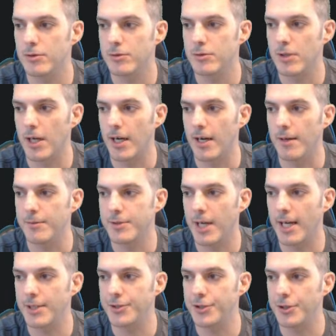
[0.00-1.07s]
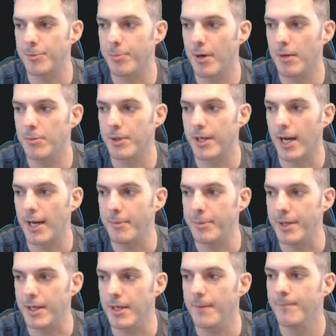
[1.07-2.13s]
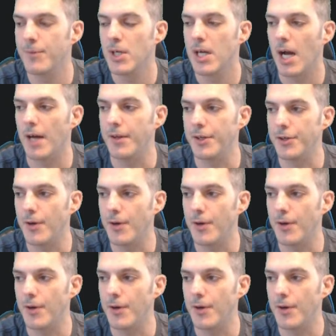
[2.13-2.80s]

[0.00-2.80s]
ties to your public IP, and then you